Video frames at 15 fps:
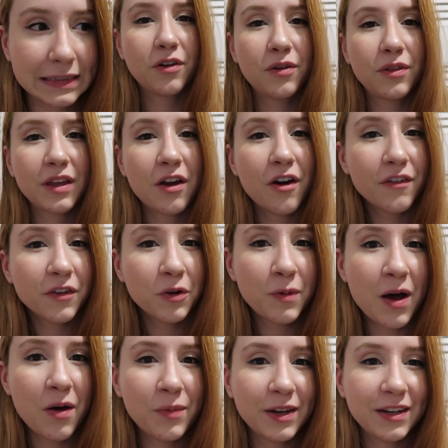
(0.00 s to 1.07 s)
So the
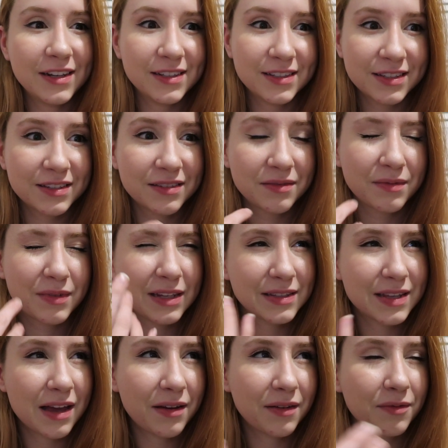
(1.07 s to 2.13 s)
overwhelmingness, is
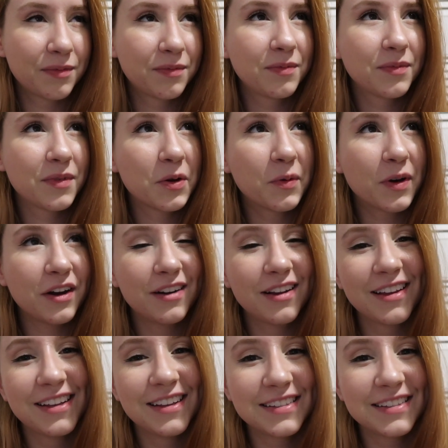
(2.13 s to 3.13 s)
that a word?